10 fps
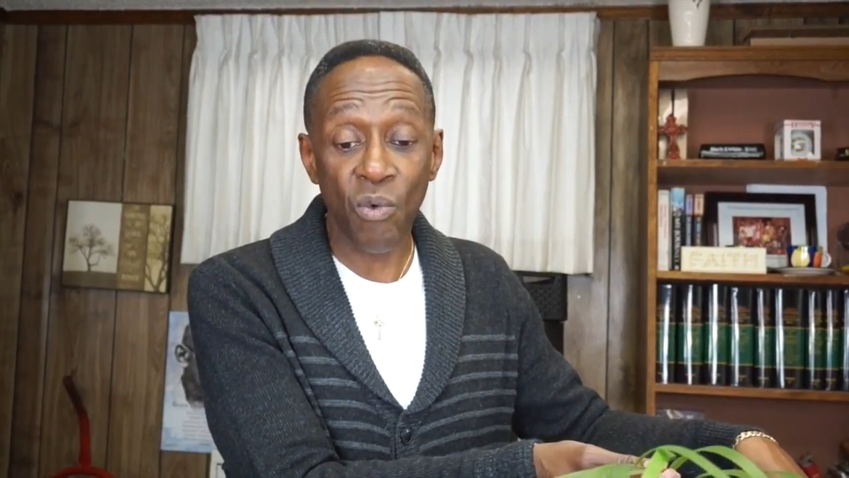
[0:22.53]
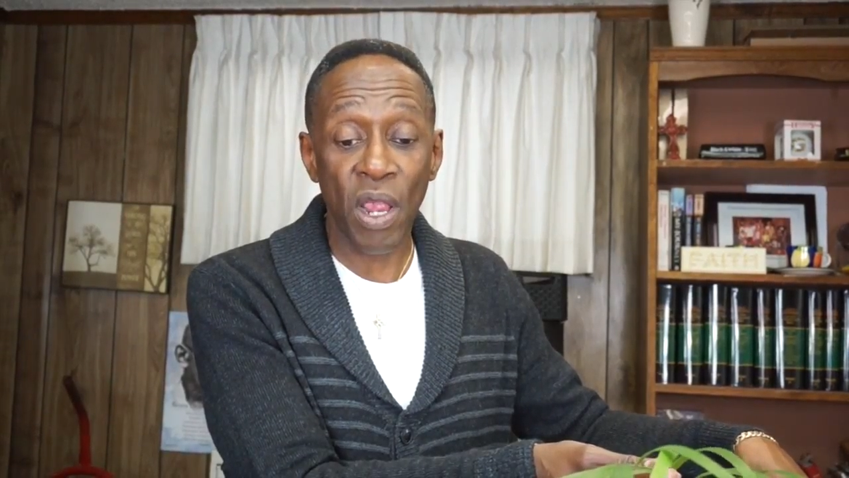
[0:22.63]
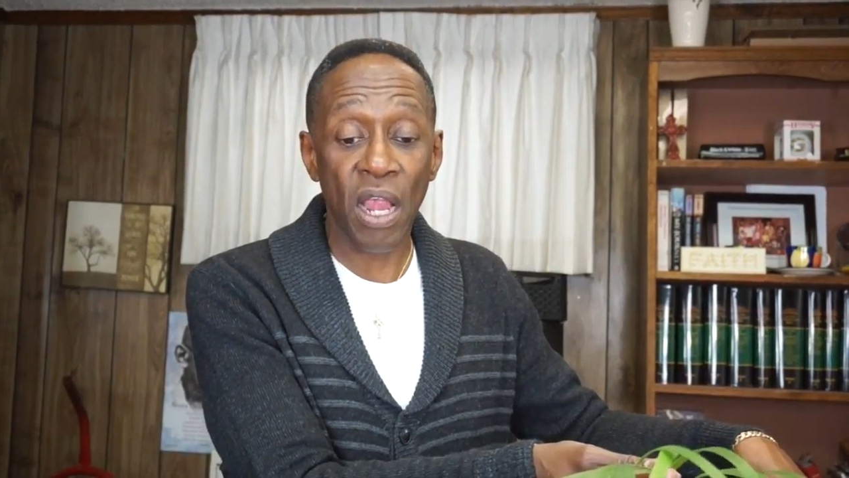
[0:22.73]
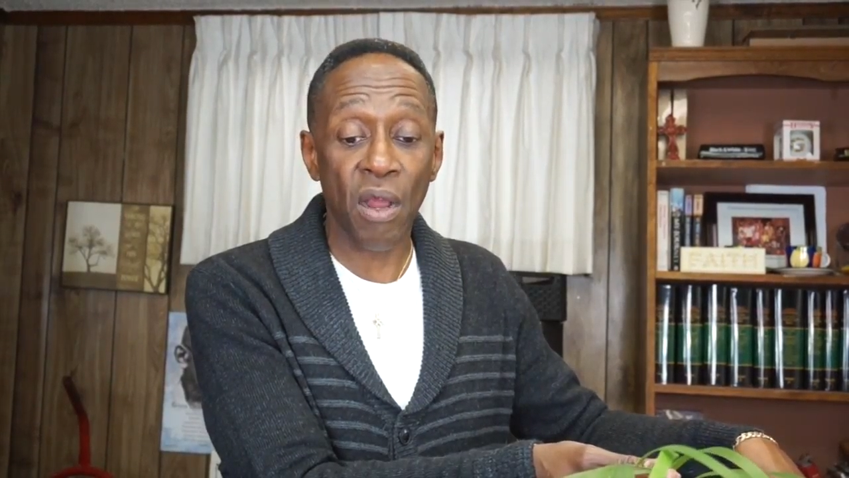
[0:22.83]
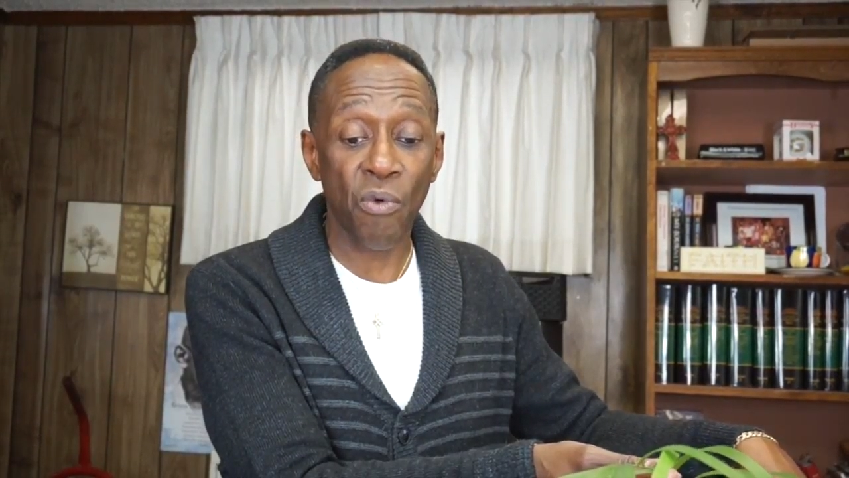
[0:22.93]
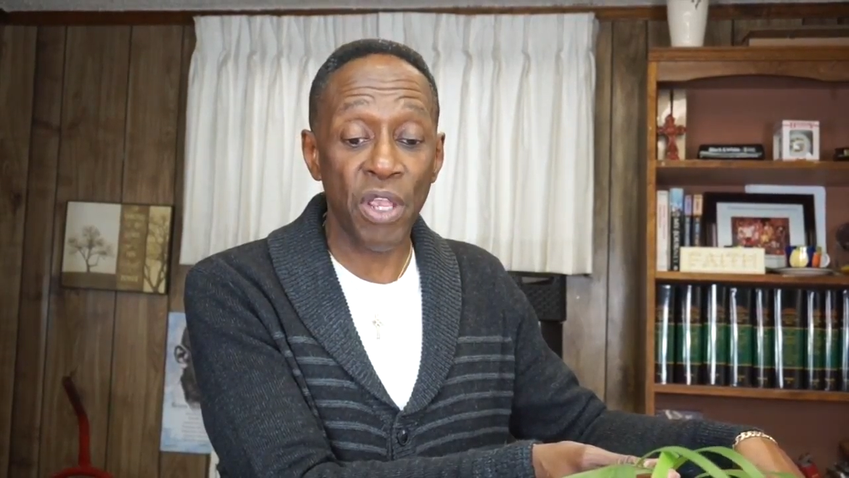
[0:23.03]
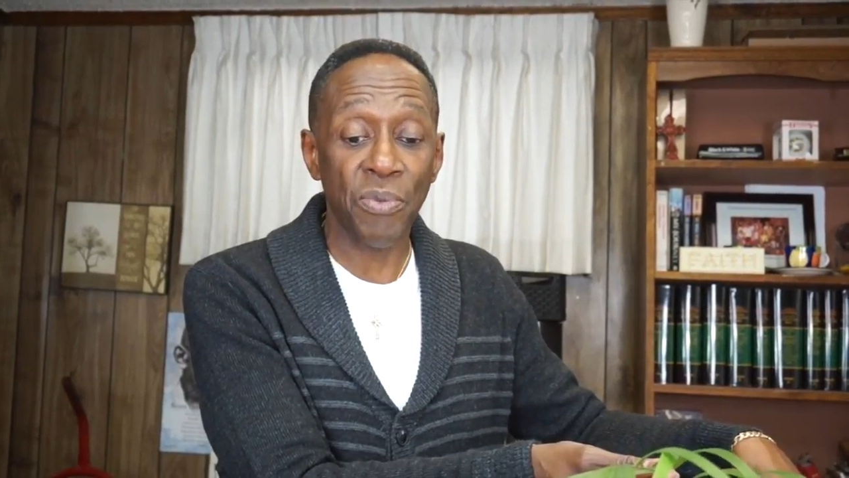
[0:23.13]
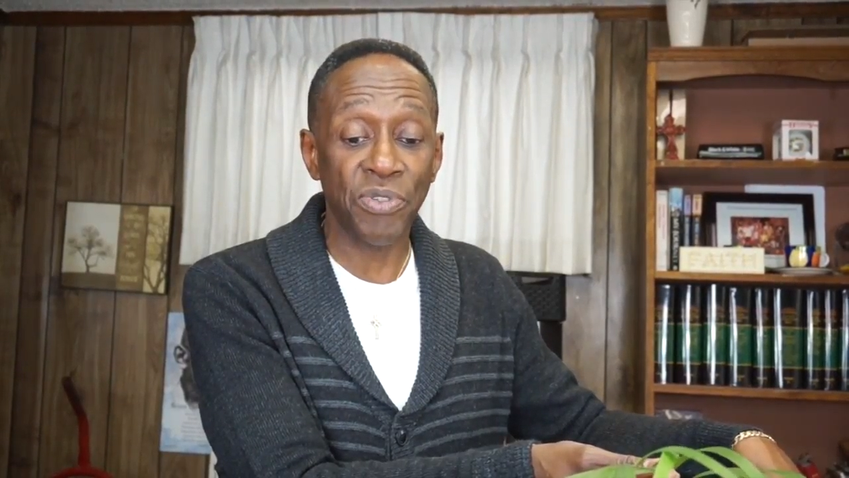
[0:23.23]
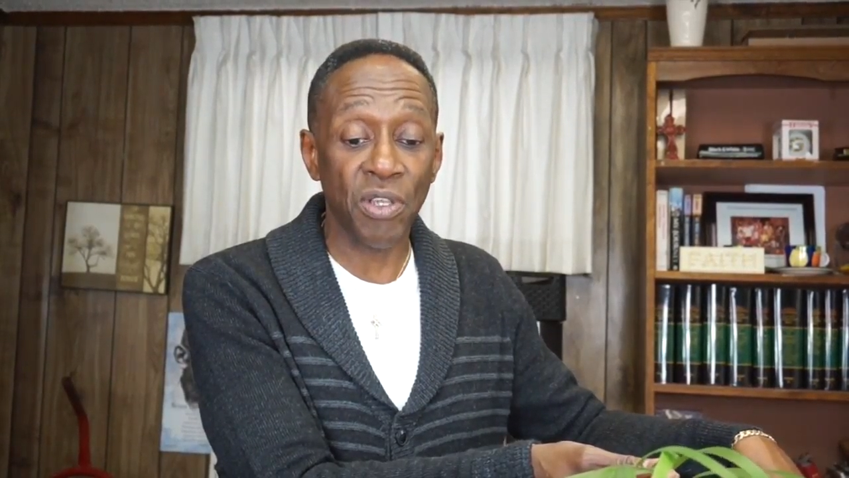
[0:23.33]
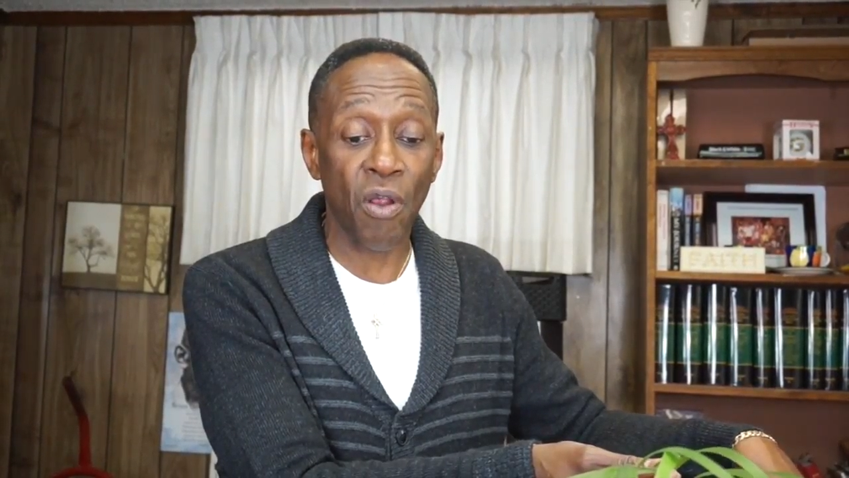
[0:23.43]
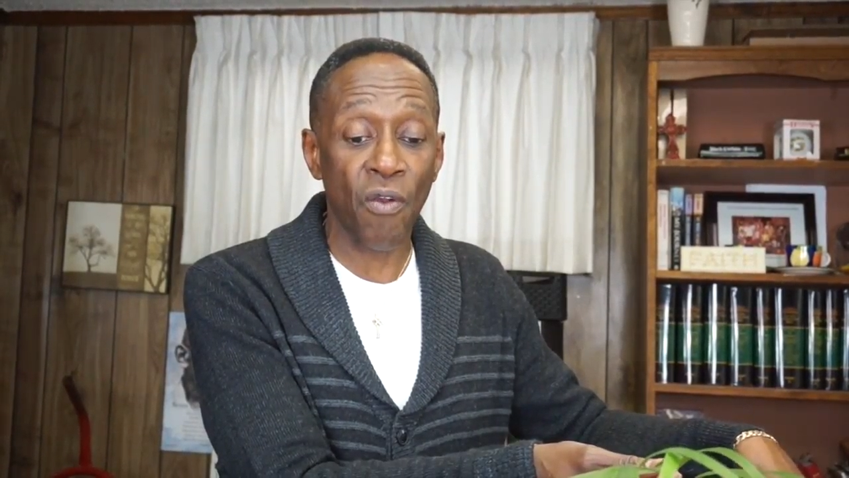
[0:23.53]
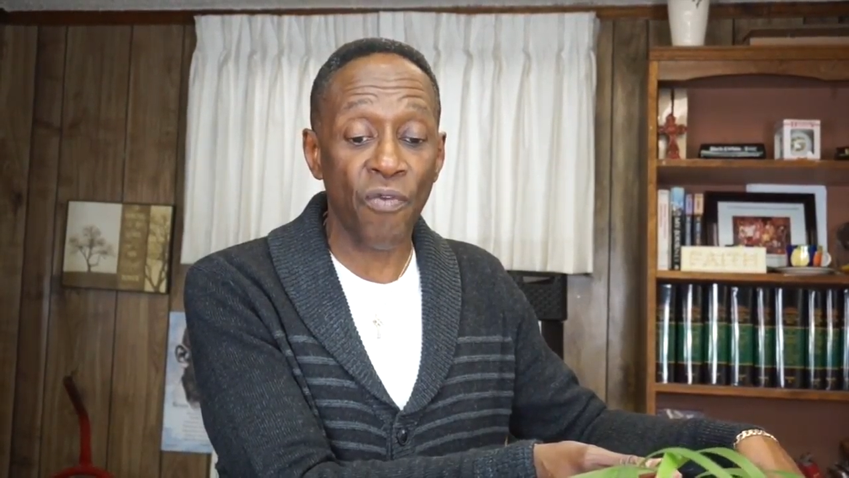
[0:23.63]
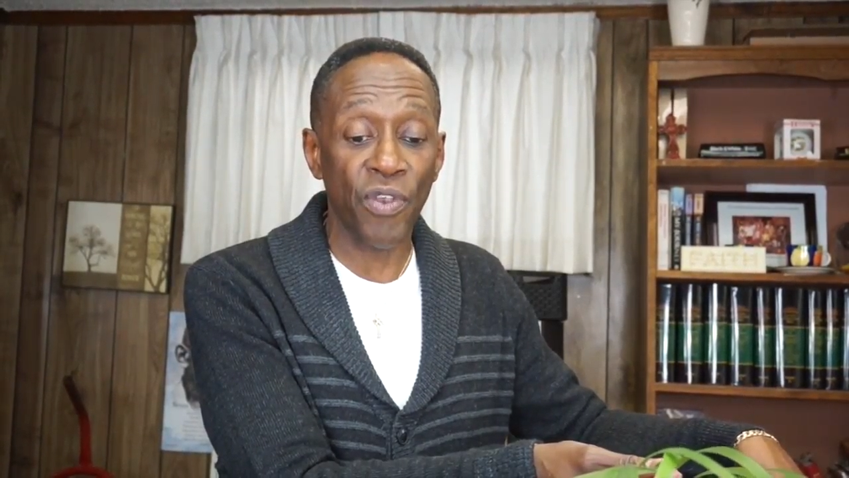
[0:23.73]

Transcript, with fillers: where we observe